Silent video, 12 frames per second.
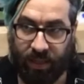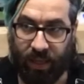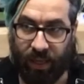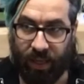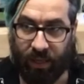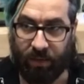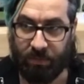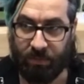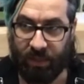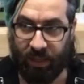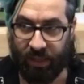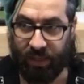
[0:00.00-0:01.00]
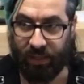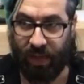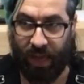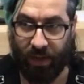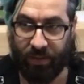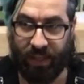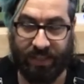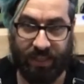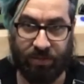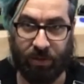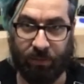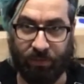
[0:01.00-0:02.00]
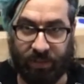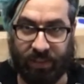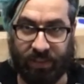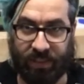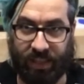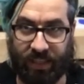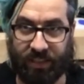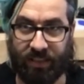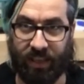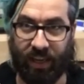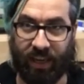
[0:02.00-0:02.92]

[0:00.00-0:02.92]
and how that sets you up for success,